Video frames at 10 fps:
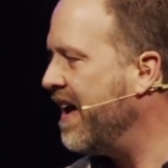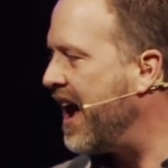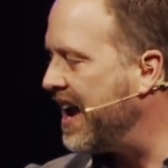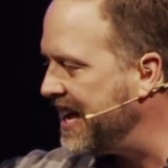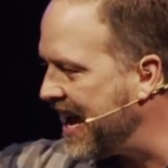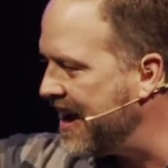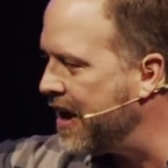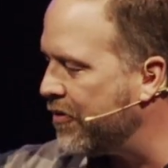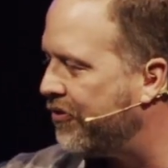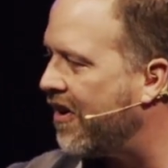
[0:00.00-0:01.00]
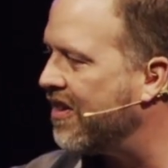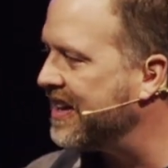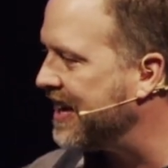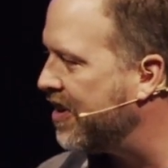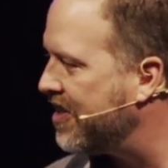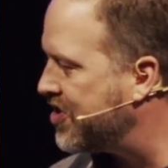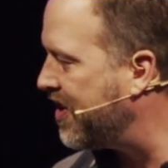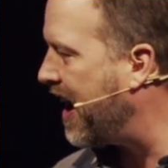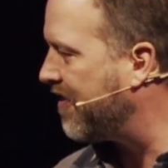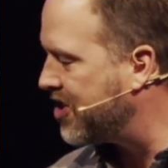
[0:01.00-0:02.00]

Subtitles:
and he ended up falling out of the draft.